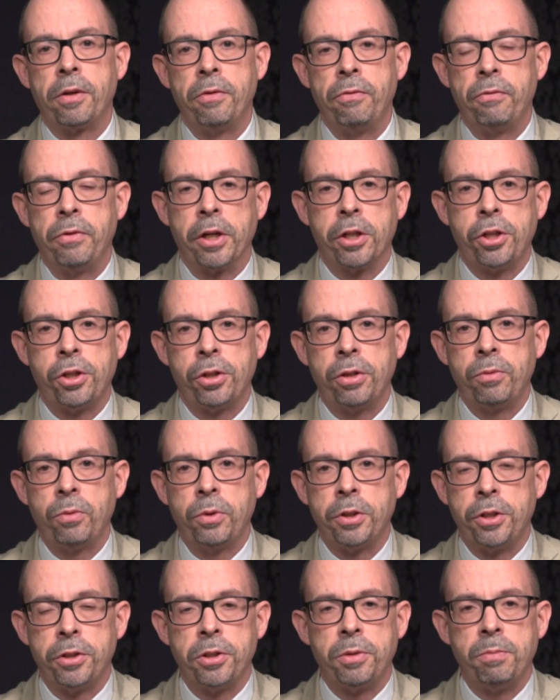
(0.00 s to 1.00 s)
conviction,
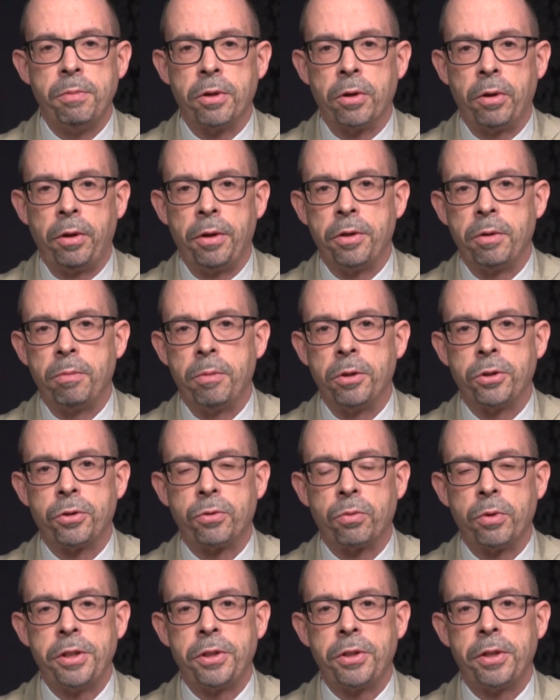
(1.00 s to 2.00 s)
which is merely the most
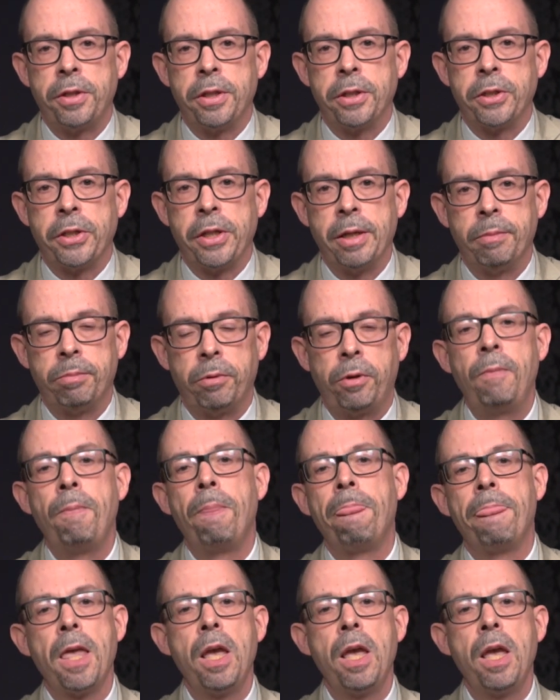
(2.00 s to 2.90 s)
recent example.